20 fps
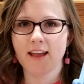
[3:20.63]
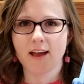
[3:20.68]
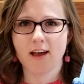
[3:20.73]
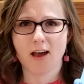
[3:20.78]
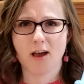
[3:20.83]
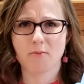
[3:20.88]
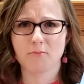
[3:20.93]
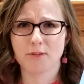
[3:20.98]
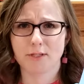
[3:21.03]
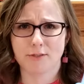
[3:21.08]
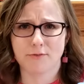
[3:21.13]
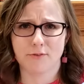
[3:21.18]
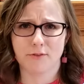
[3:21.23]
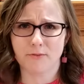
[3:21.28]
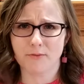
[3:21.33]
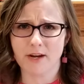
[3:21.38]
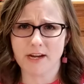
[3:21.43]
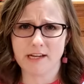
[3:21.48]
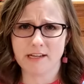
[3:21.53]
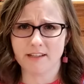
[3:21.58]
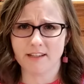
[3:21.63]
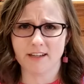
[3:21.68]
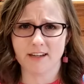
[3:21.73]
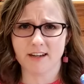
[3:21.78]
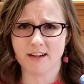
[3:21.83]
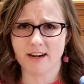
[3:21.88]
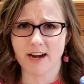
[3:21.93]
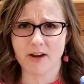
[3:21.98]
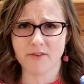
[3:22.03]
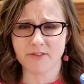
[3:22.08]
Um, just for
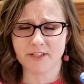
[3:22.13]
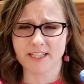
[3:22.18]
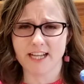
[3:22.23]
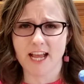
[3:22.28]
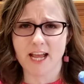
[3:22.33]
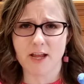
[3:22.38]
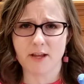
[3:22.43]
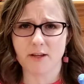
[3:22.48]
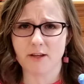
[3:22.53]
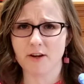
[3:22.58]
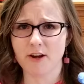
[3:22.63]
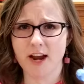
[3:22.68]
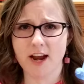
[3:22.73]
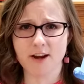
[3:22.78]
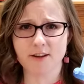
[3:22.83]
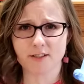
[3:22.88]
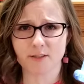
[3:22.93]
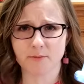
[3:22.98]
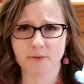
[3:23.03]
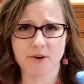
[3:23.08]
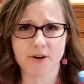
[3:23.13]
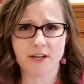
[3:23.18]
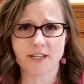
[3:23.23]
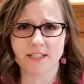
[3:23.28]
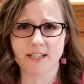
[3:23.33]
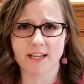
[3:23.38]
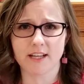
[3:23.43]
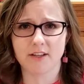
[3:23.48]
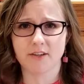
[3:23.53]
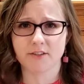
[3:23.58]
regular, everyday, your hair's in a
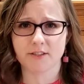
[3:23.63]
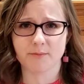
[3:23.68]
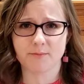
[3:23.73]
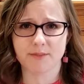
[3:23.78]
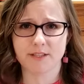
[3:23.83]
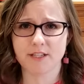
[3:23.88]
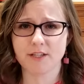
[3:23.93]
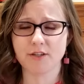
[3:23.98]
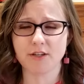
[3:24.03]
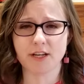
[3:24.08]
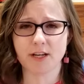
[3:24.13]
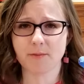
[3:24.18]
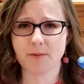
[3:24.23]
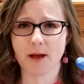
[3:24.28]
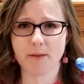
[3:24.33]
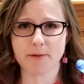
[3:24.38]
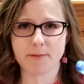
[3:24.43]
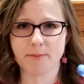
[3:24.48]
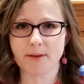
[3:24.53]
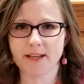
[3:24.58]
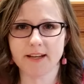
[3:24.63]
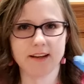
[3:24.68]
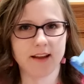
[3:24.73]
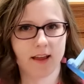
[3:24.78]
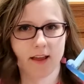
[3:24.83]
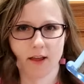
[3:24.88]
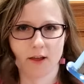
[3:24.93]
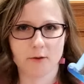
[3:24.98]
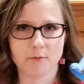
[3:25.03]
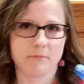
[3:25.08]
ponytail or something, you need a bobby pin,
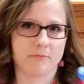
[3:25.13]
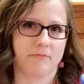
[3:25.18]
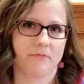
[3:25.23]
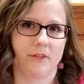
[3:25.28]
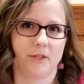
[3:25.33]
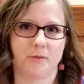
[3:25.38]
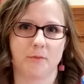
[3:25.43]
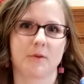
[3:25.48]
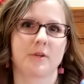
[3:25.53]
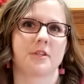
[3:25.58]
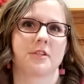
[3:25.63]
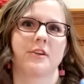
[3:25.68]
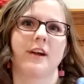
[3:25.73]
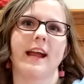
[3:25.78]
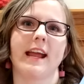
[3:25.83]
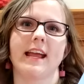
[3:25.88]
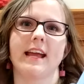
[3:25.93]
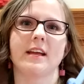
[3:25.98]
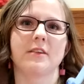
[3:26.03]
this works great.